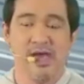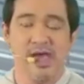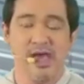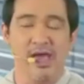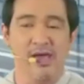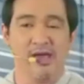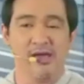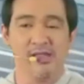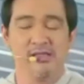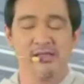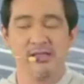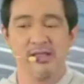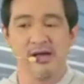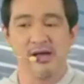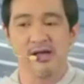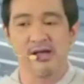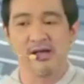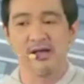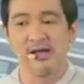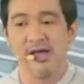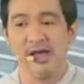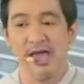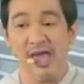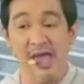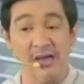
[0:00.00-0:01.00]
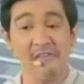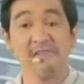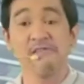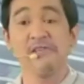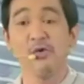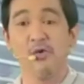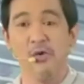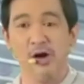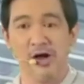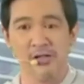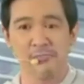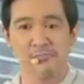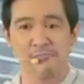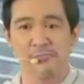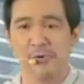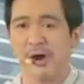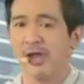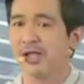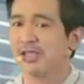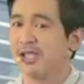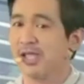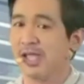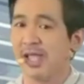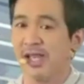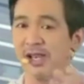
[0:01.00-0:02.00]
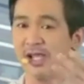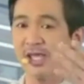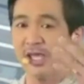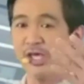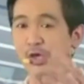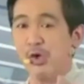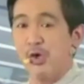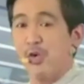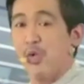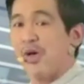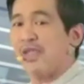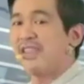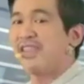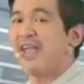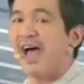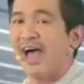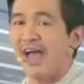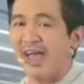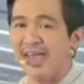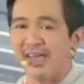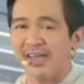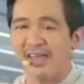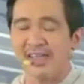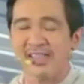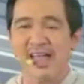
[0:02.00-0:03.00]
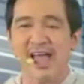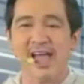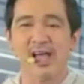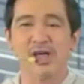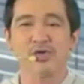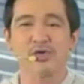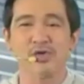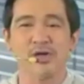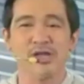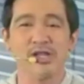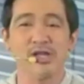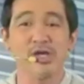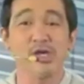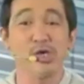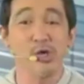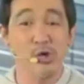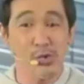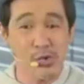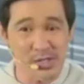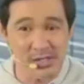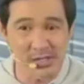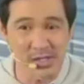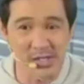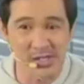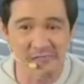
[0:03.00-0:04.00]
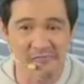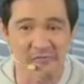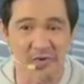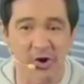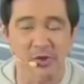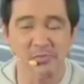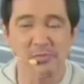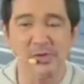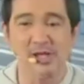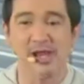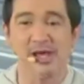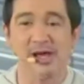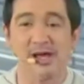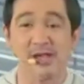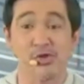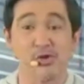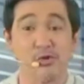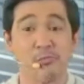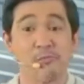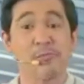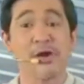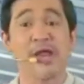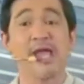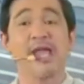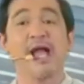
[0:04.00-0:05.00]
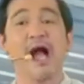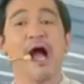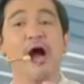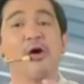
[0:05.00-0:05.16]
And everyone, practically you and I, can actually use this formula to break